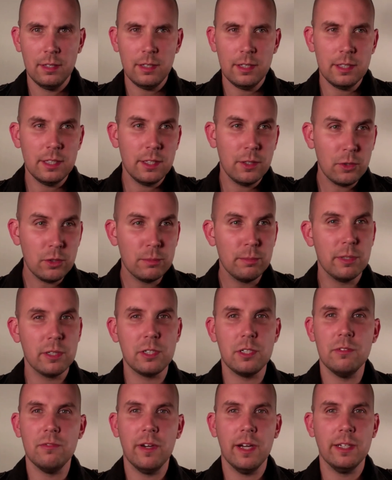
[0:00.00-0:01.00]
In the older
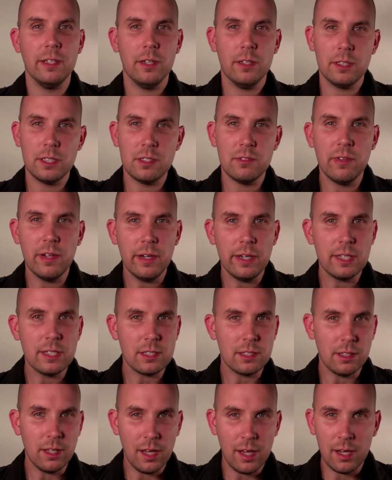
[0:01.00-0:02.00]
books you find all these
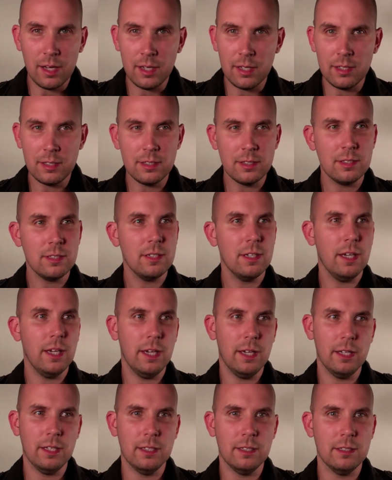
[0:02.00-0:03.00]
various laws
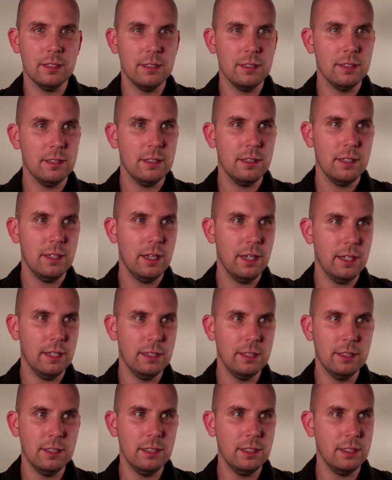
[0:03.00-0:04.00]
and
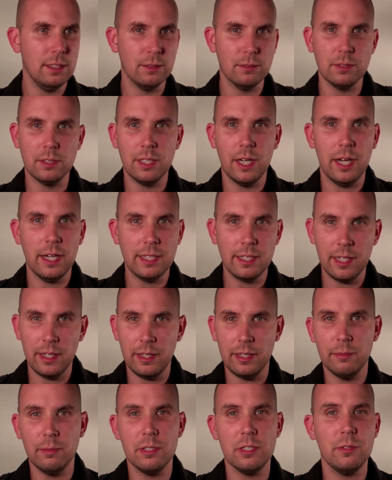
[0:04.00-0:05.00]
and you know
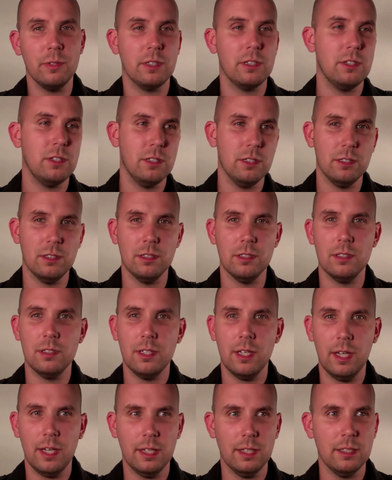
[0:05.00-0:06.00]
dietary
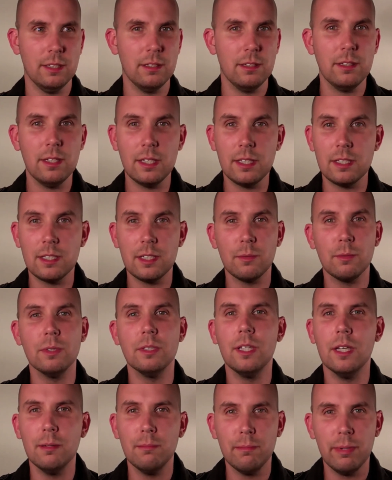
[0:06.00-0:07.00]
restrictions and things that were
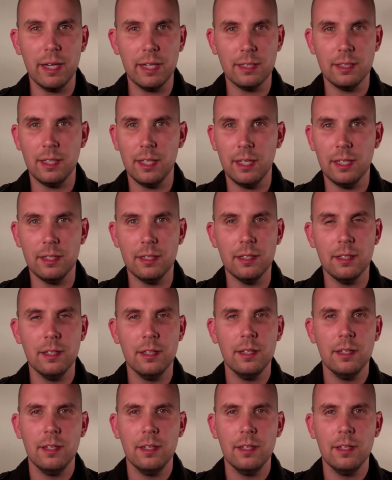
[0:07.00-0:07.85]
done back then